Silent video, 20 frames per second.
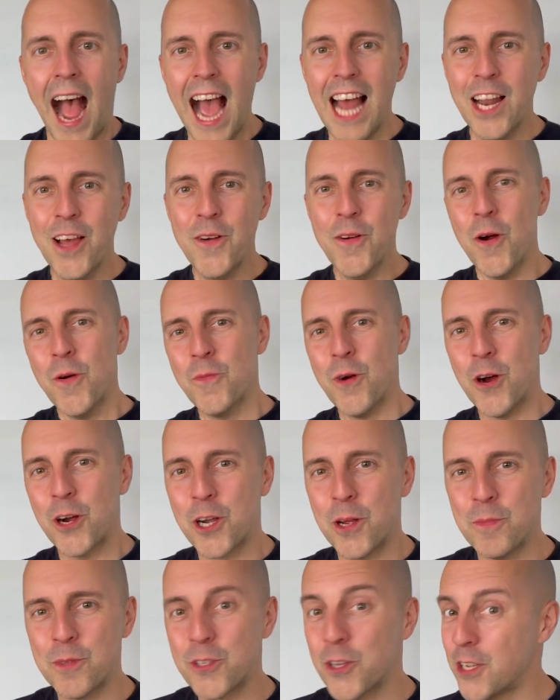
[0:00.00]
Hello and
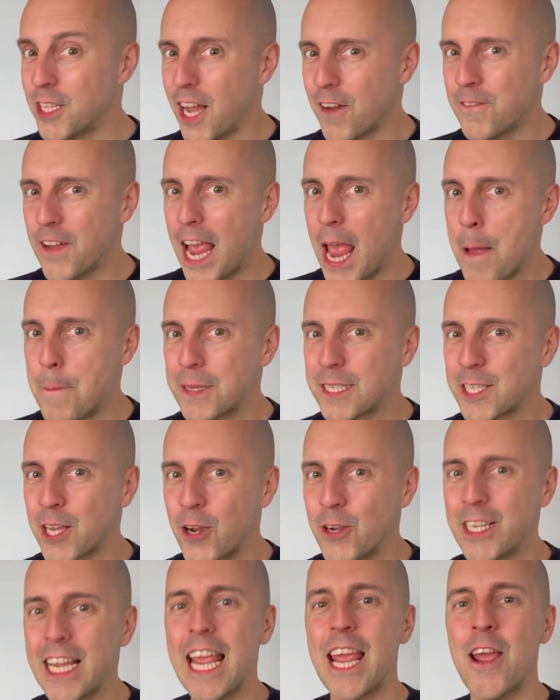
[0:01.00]
welcome to another
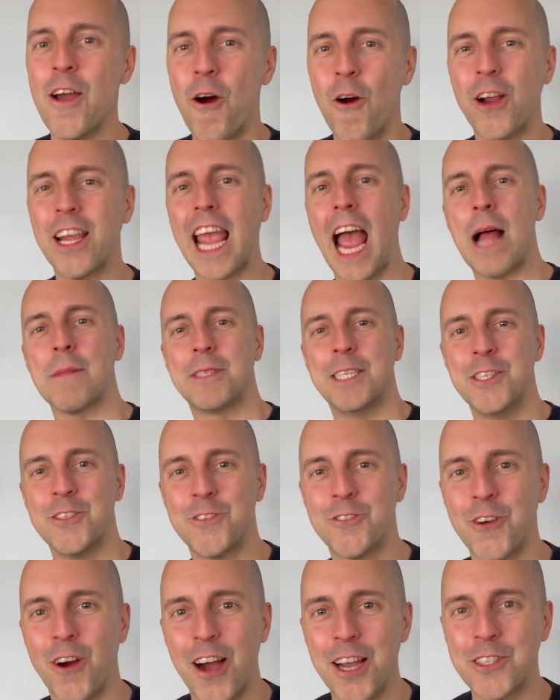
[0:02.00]
episode here on
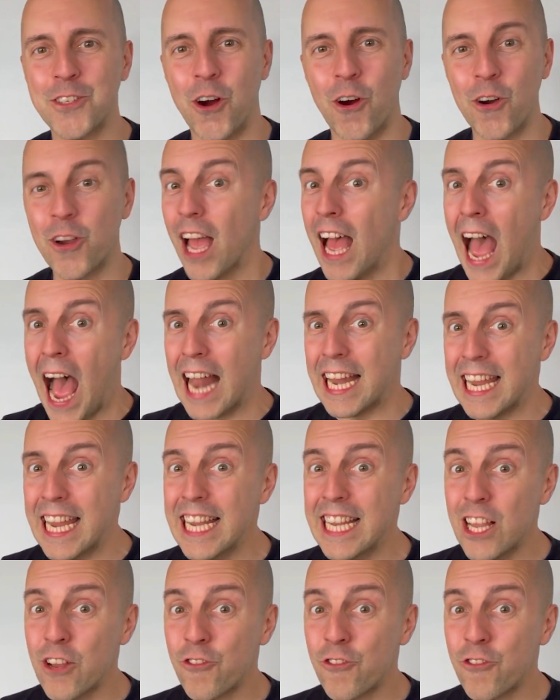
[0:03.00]
Captain's Dry Dock. And in